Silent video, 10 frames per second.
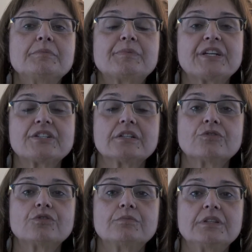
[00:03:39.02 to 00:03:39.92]
depression
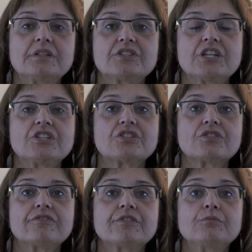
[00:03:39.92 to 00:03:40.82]
could be the
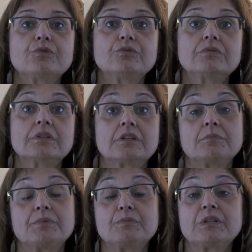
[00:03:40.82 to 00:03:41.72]
changes of the mood, that
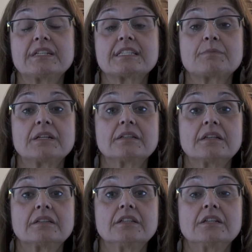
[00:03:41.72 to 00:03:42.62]
the people explain
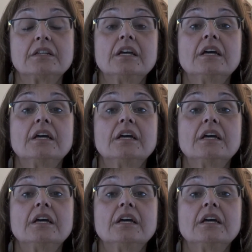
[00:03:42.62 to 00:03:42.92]
that they